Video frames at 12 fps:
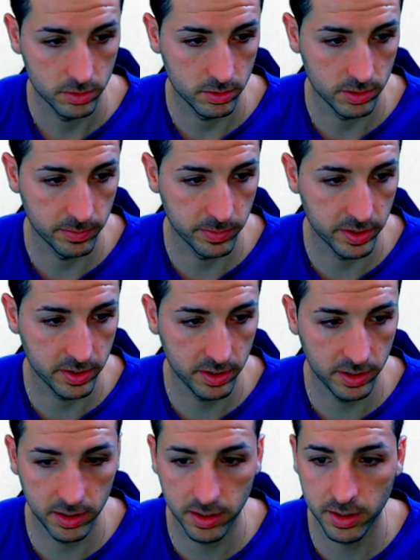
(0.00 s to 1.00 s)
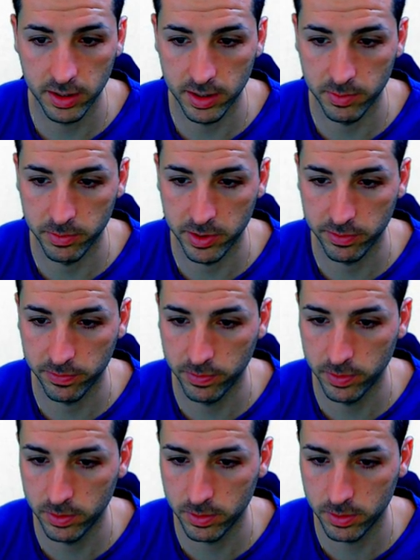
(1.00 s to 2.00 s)
Number 3, number
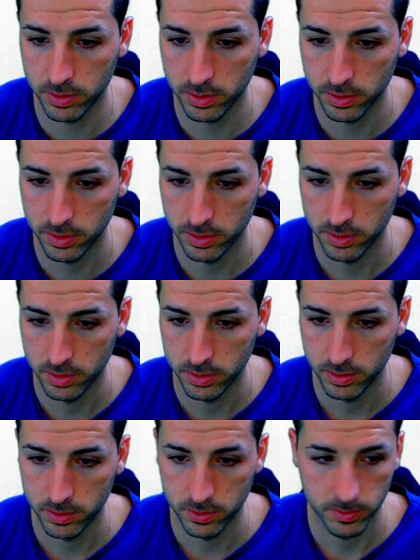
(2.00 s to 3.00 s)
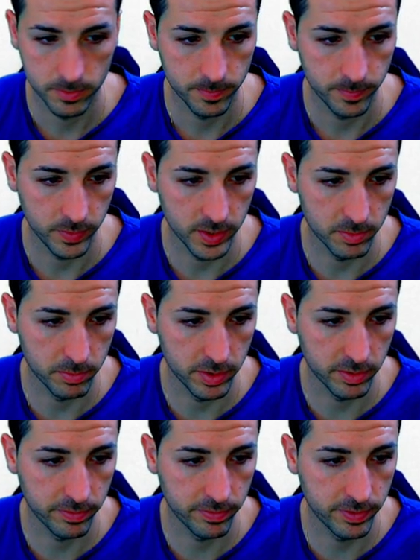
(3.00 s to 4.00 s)
4, number
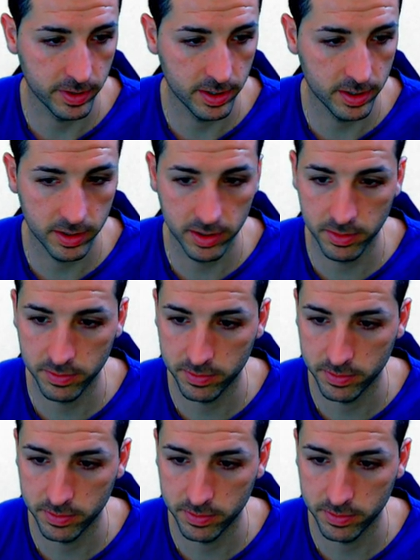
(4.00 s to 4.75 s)
5,